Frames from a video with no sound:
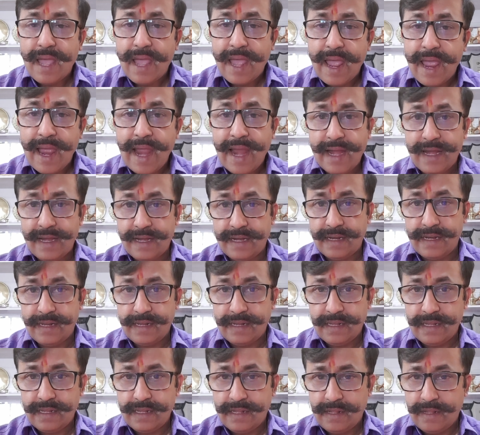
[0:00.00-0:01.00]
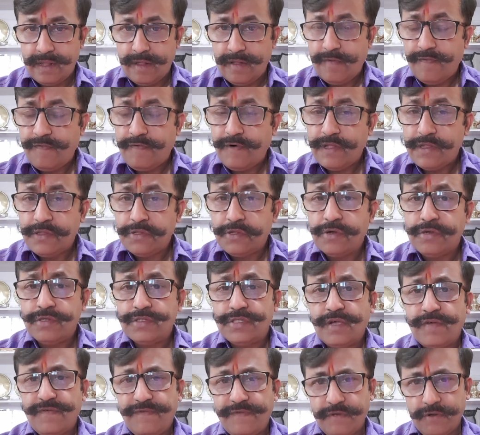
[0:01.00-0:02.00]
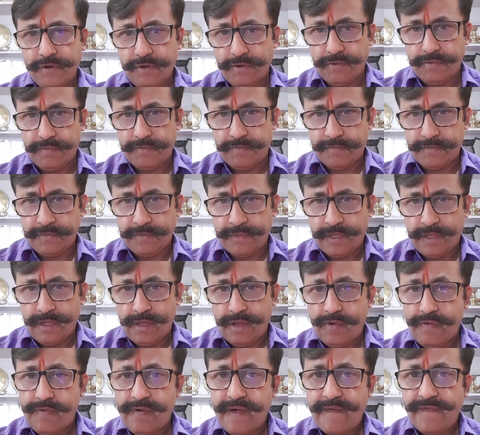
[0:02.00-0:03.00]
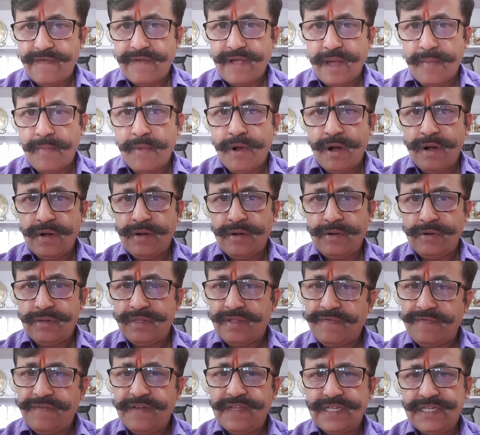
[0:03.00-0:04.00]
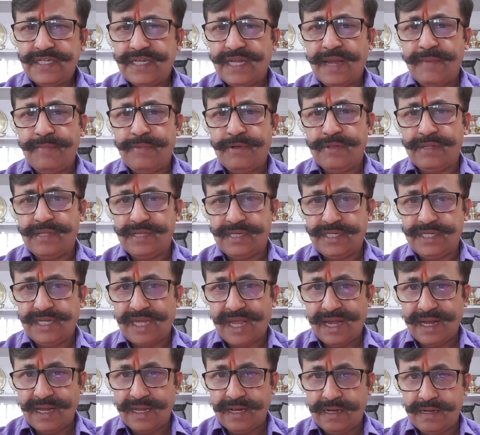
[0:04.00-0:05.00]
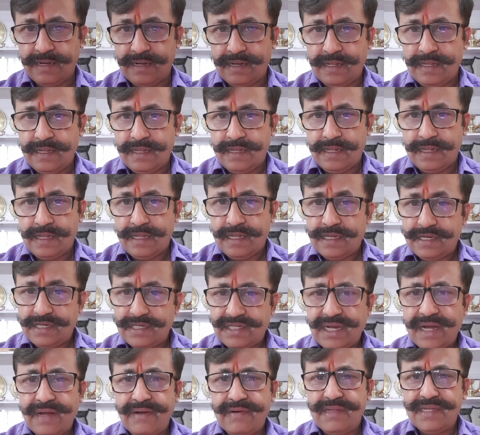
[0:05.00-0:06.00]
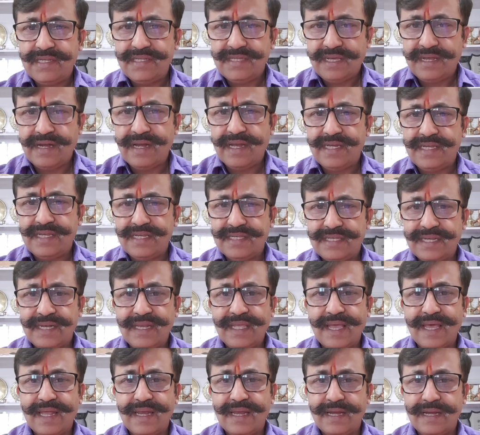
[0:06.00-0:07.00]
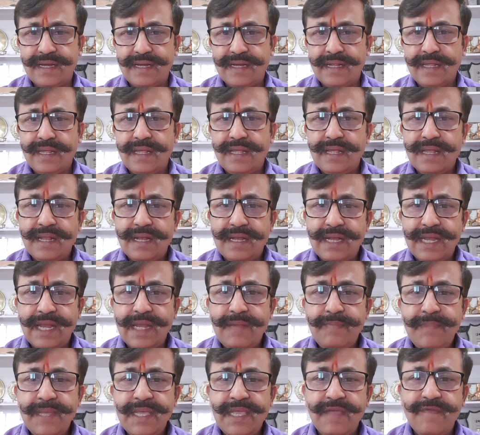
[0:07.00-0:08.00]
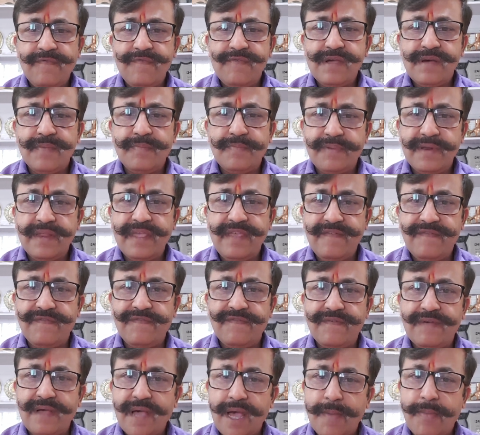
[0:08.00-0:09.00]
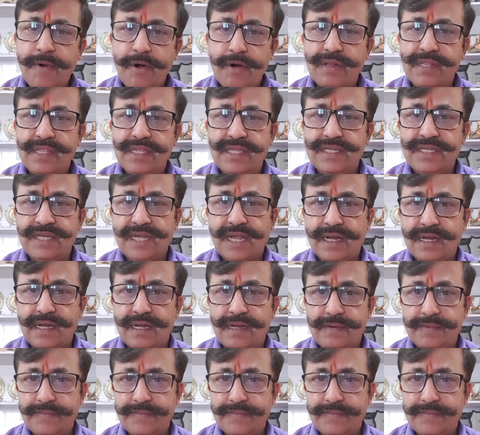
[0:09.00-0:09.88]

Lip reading: And for those of you who have come on to the first time to this channel, Generous, Gracious, and Gallant, let me give you a brief about this channel.